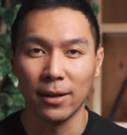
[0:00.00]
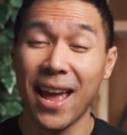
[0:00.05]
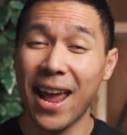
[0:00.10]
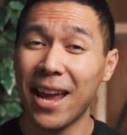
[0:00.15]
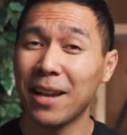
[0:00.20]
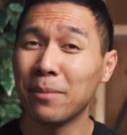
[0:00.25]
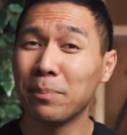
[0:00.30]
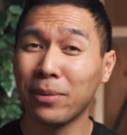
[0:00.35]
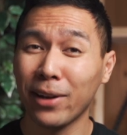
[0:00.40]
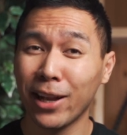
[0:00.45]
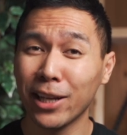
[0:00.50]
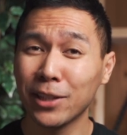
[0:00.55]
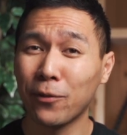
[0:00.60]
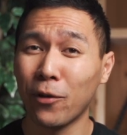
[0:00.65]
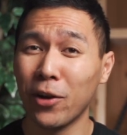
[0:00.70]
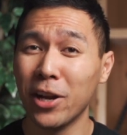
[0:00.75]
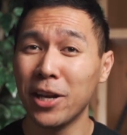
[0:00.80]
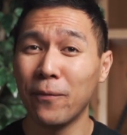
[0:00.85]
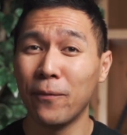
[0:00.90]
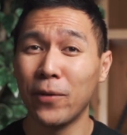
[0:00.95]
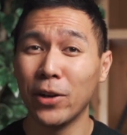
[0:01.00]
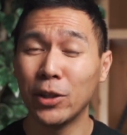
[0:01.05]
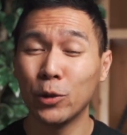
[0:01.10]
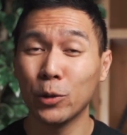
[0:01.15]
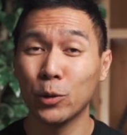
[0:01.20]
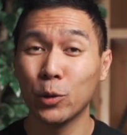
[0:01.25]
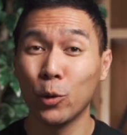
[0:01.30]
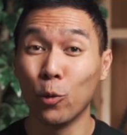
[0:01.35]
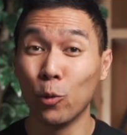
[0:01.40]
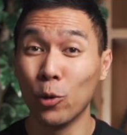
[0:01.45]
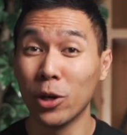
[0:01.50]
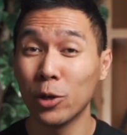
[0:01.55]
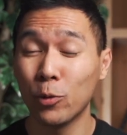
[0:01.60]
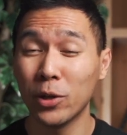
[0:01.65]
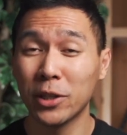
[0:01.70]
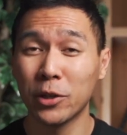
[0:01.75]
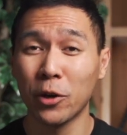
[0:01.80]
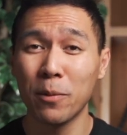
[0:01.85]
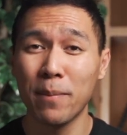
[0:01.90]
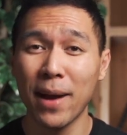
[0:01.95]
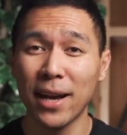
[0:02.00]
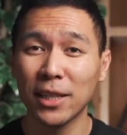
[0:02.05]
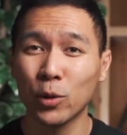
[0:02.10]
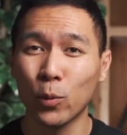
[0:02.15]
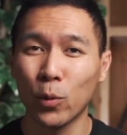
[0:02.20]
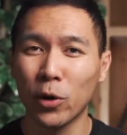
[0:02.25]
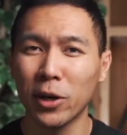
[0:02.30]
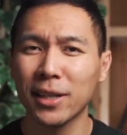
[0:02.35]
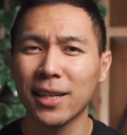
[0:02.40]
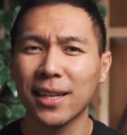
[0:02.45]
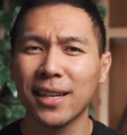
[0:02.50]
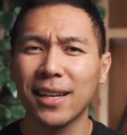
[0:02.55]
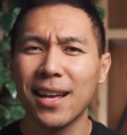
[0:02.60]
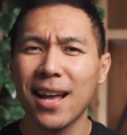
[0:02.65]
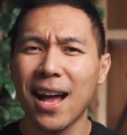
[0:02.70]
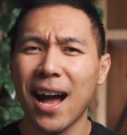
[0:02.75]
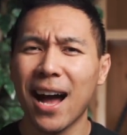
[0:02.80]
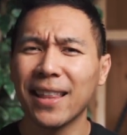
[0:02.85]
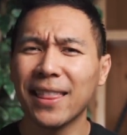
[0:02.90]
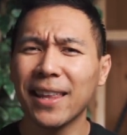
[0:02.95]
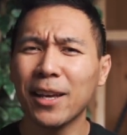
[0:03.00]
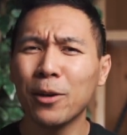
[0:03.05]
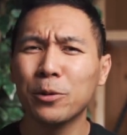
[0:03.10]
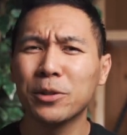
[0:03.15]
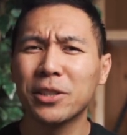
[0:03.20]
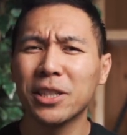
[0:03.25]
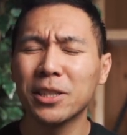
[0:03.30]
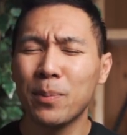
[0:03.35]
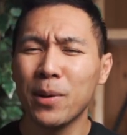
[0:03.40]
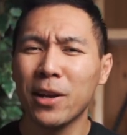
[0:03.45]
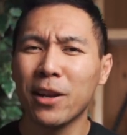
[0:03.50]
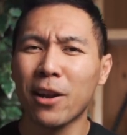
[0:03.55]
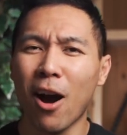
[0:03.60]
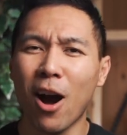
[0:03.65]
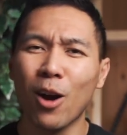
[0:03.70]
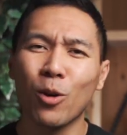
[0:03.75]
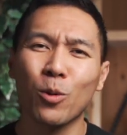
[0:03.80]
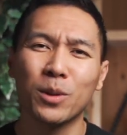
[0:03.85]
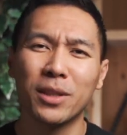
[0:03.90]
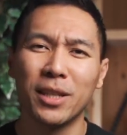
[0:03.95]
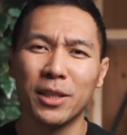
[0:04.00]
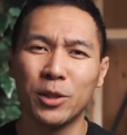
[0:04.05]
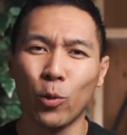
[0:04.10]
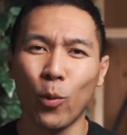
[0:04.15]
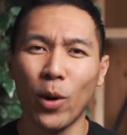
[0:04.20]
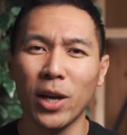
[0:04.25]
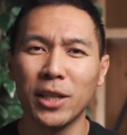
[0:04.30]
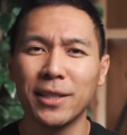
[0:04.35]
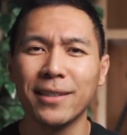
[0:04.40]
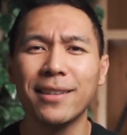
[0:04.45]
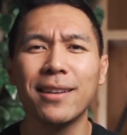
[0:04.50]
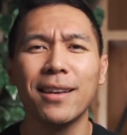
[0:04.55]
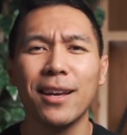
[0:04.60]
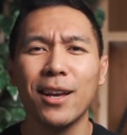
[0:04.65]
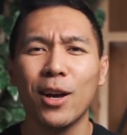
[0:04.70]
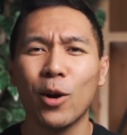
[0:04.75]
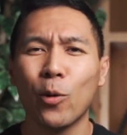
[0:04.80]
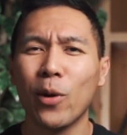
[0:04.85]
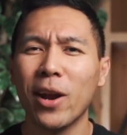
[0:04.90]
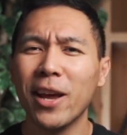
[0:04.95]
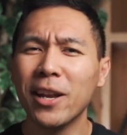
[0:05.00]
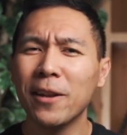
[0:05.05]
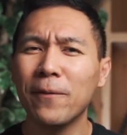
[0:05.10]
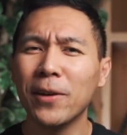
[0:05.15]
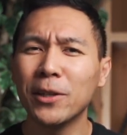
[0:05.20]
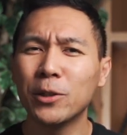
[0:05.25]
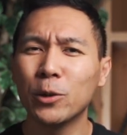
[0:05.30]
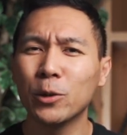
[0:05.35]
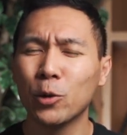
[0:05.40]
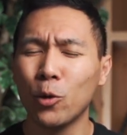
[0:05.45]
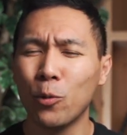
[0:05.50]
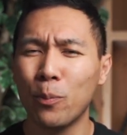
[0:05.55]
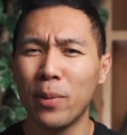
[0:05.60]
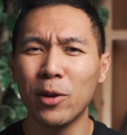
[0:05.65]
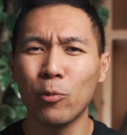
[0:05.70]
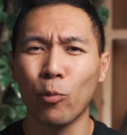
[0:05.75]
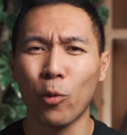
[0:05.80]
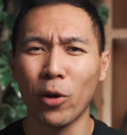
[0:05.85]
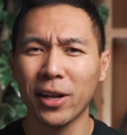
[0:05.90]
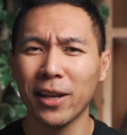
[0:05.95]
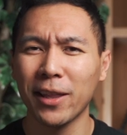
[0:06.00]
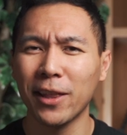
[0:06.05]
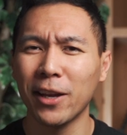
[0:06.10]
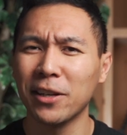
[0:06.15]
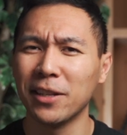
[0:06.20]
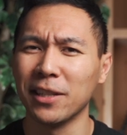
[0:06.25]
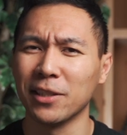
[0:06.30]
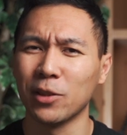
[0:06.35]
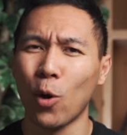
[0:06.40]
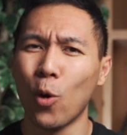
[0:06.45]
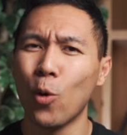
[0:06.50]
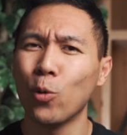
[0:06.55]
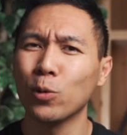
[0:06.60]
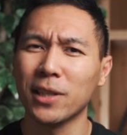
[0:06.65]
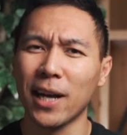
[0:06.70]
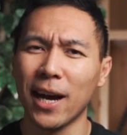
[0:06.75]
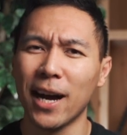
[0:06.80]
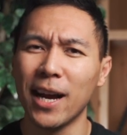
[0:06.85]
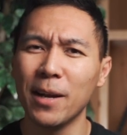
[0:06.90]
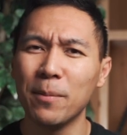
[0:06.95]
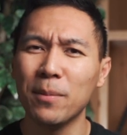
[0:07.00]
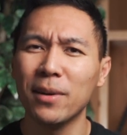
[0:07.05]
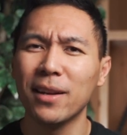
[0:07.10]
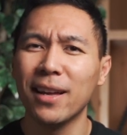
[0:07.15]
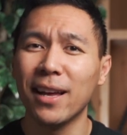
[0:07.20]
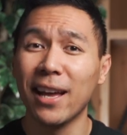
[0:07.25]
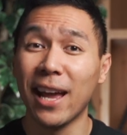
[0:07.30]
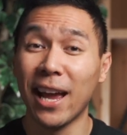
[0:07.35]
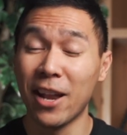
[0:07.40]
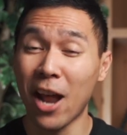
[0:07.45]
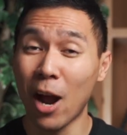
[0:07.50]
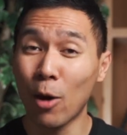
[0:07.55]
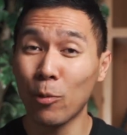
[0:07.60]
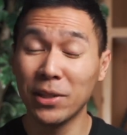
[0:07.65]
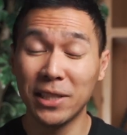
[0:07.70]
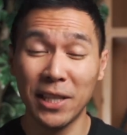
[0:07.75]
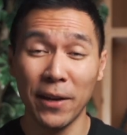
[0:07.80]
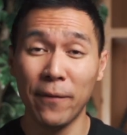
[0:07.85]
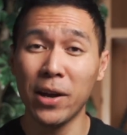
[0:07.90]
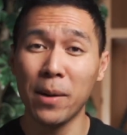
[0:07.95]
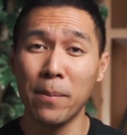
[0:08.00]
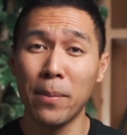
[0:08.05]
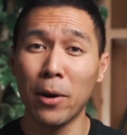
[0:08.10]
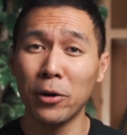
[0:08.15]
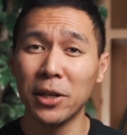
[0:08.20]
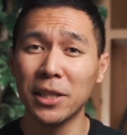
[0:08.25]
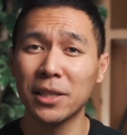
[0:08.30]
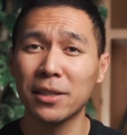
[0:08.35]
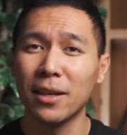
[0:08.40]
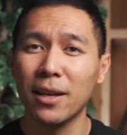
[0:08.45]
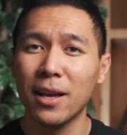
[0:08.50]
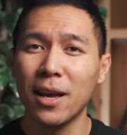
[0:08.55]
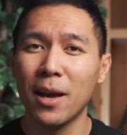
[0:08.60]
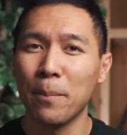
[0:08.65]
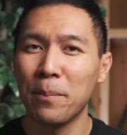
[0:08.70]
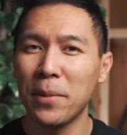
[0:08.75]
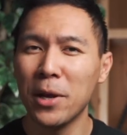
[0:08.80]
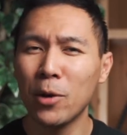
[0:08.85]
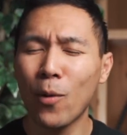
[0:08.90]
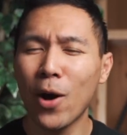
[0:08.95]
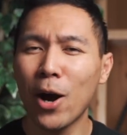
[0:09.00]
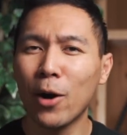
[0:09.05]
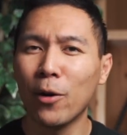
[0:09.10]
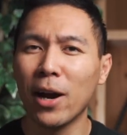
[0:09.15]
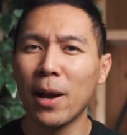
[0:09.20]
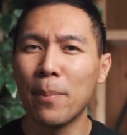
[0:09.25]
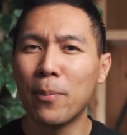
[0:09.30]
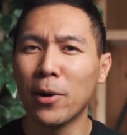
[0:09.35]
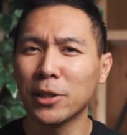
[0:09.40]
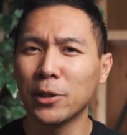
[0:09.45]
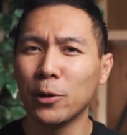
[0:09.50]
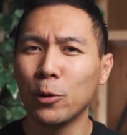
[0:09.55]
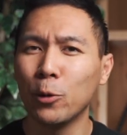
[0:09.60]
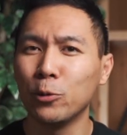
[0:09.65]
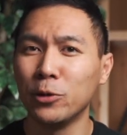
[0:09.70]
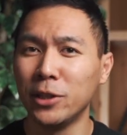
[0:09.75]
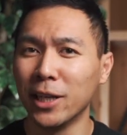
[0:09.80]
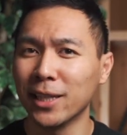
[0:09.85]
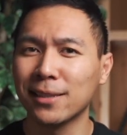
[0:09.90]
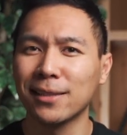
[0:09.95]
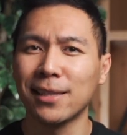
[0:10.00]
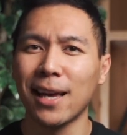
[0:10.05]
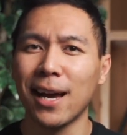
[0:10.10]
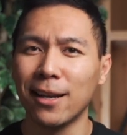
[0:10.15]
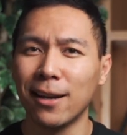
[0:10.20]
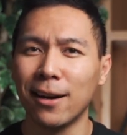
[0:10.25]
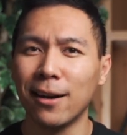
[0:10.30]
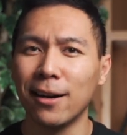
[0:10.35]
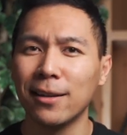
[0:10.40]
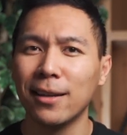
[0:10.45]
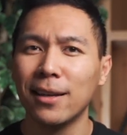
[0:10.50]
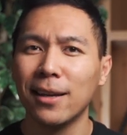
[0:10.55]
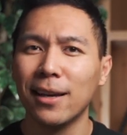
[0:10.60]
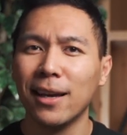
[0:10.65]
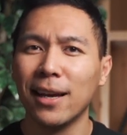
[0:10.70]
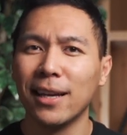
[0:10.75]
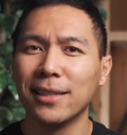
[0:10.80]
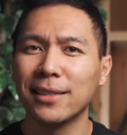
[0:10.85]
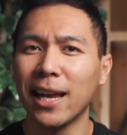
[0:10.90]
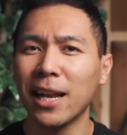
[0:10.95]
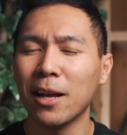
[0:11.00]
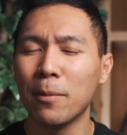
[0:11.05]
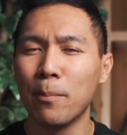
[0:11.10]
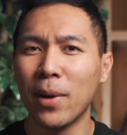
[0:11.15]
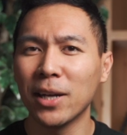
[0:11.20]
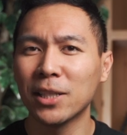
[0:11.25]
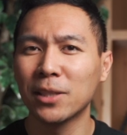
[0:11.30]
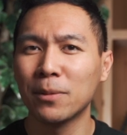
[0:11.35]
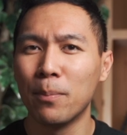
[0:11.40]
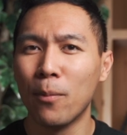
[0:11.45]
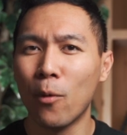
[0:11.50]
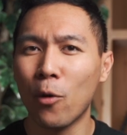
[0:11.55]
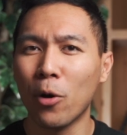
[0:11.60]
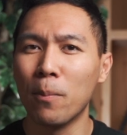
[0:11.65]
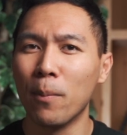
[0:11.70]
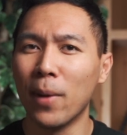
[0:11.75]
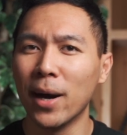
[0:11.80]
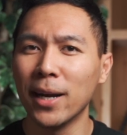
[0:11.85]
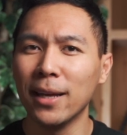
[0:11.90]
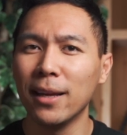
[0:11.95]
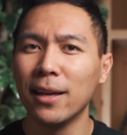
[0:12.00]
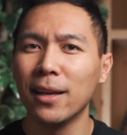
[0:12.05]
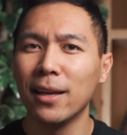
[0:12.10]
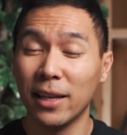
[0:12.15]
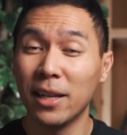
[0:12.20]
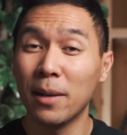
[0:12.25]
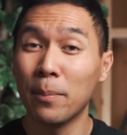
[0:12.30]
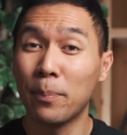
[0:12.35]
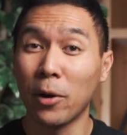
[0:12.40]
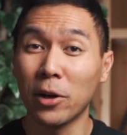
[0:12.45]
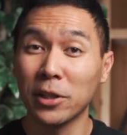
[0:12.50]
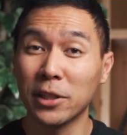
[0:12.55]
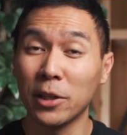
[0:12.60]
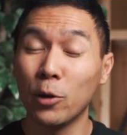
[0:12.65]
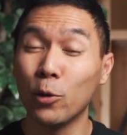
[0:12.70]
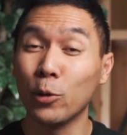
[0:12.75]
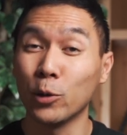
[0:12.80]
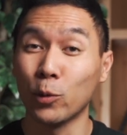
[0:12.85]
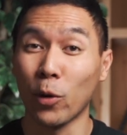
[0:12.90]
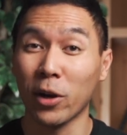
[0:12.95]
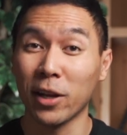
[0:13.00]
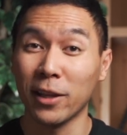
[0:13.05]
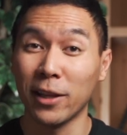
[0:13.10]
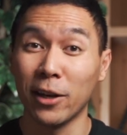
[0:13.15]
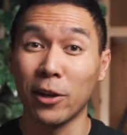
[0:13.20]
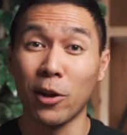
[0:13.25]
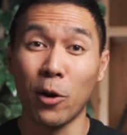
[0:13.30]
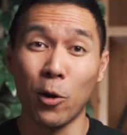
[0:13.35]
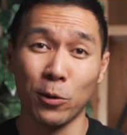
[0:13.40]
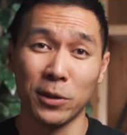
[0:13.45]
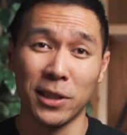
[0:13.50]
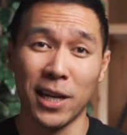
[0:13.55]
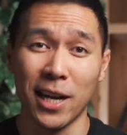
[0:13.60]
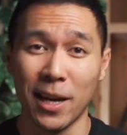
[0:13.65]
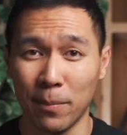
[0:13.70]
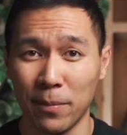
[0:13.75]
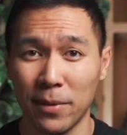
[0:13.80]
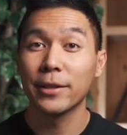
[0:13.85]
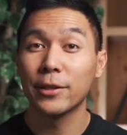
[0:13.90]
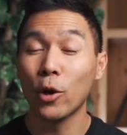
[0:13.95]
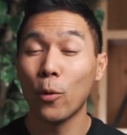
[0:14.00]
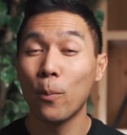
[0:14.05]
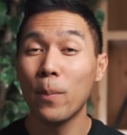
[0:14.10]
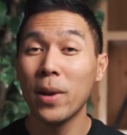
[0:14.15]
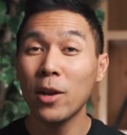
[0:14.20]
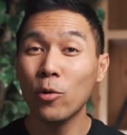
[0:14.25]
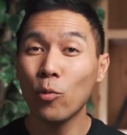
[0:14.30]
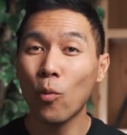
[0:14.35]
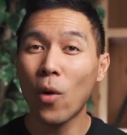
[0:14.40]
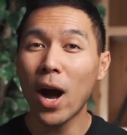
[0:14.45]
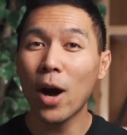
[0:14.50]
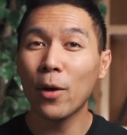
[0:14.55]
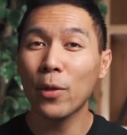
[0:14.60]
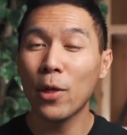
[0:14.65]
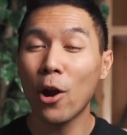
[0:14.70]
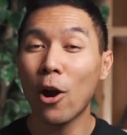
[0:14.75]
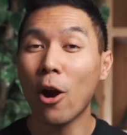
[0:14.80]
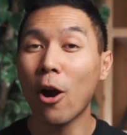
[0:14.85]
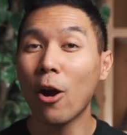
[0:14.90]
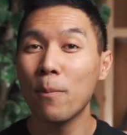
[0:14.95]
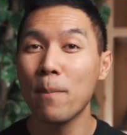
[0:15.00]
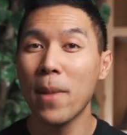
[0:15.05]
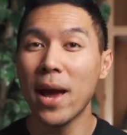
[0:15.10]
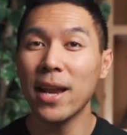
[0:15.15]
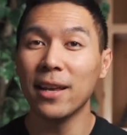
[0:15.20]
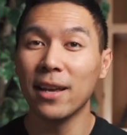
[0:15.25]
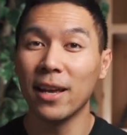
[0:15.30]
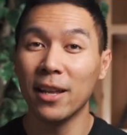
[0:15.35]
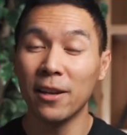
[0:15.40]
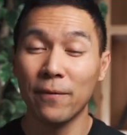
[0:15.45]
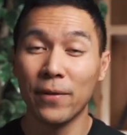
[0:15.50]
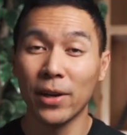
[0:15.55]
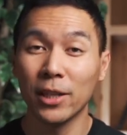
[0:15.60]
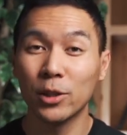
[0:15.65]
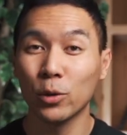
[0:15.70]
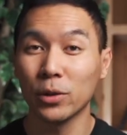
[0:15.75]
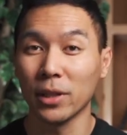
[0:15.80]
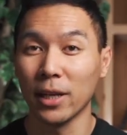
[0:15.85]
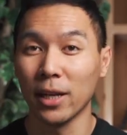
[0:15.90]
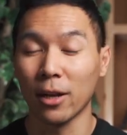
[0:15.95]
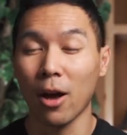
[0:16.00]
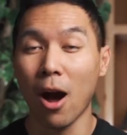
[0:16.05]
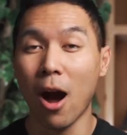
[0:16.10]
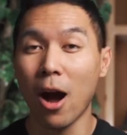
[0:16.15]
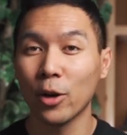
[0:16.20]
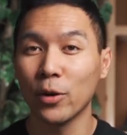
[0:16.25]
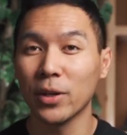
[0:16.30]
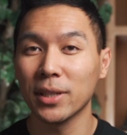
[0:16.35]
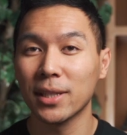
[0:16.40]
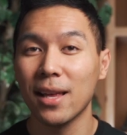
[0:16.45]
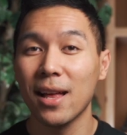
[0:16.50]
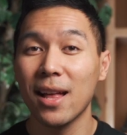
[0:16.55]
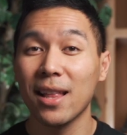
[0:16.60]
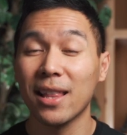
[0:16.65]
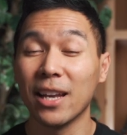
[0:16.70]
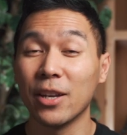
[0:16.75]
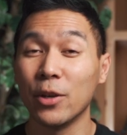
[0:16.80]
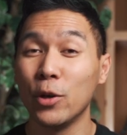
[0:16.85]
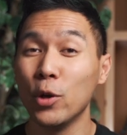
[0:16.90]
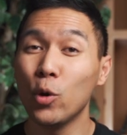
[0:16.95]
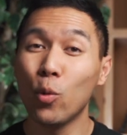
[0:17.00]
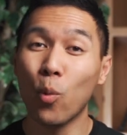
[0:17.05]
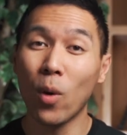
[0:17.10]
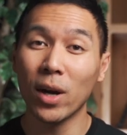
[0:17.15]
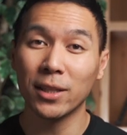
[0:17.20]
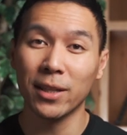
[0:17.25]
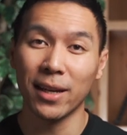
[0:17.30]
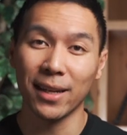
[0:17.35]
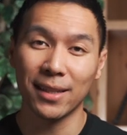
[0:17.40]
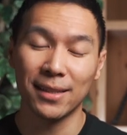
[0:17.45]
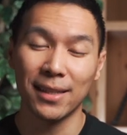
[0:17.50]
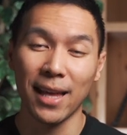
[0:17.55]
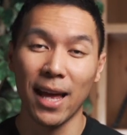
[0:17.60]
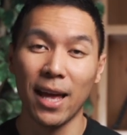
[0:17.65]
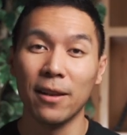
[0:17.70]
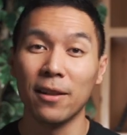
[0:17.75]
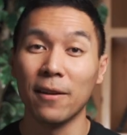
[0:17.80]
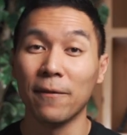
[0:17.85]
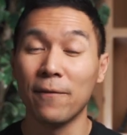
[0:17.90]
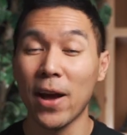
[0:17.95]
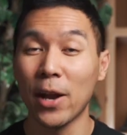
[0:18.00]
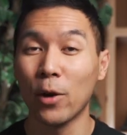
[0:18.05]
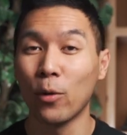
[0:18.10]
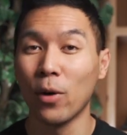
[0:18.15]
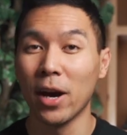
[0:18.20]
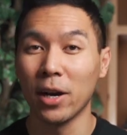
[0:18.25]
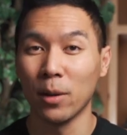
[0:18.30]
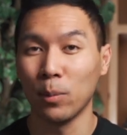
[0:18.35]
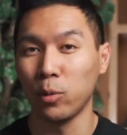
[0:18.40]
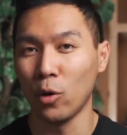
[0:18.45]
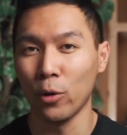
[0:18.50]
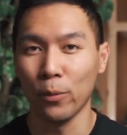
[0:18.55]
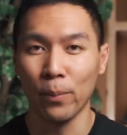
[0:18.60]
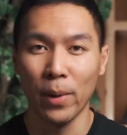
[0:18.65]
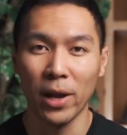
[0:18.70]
And plus, for individuals who would return back to work, I think it would just be an awkward situation where individuals who've been working there this whole time and now receiving a bonus, meanwhile a person who just signed on is getting much more money than the person who was working there the whole time. So meanwhile, there are many individuals in Congress that do want to extend the federal unemployment